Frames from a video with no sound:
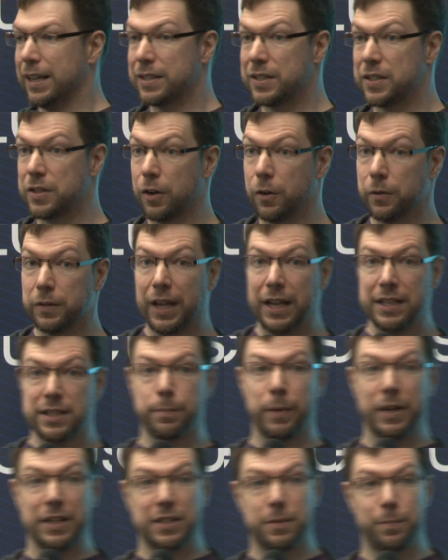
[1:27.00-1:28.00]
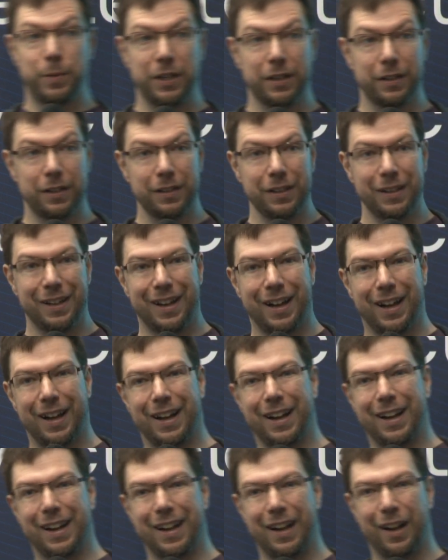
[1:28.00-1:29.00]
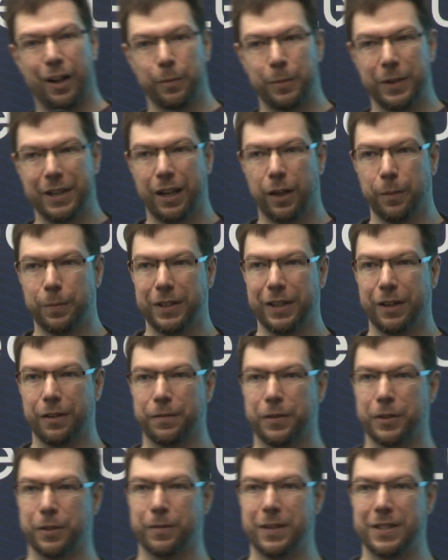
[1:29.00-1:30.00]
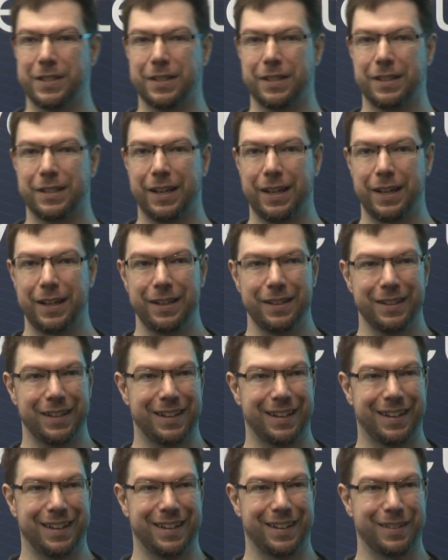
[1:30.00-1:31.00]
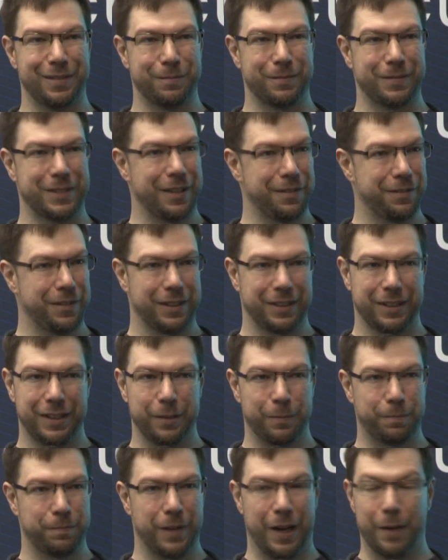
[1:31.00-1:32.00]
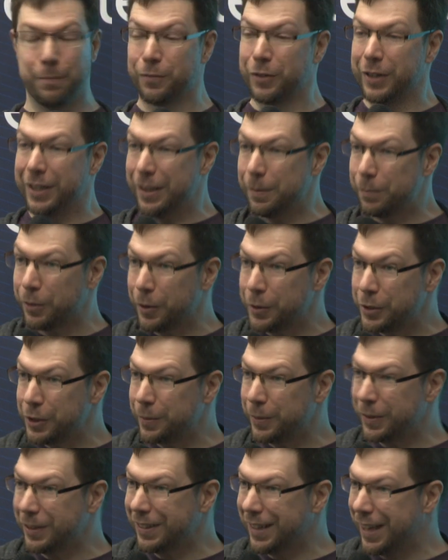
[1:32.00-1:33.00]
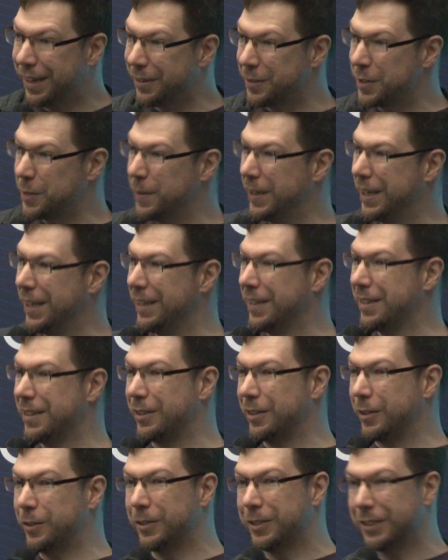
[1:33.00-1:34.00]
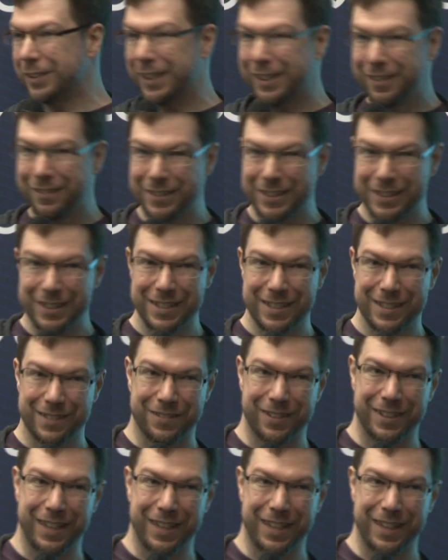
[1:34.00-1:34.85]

So that's my spiel. I'll be helping out for the rest of the day. Definitely, I'm pretty approachable. I don't speak any of the local languages.